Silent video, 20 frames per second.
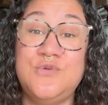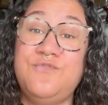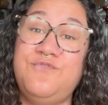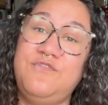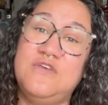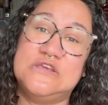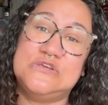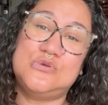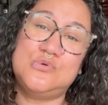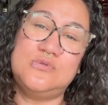
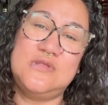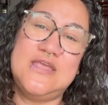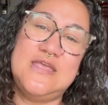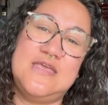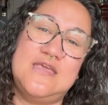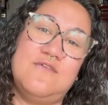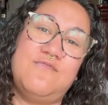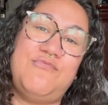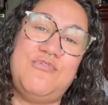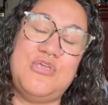visually
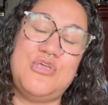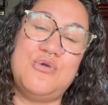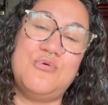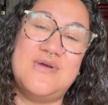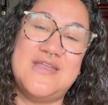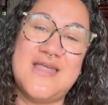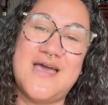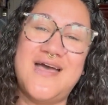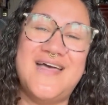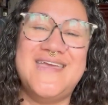give you
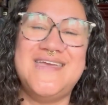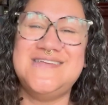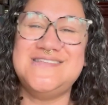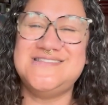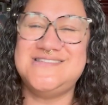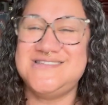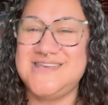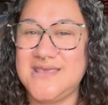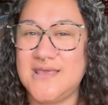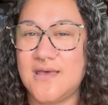an
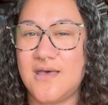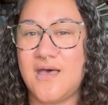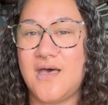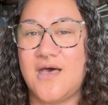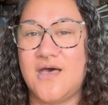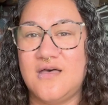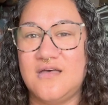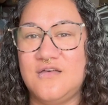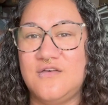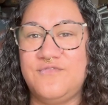idea
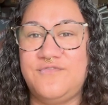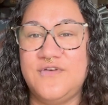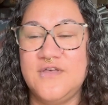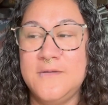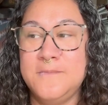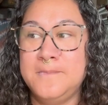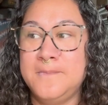of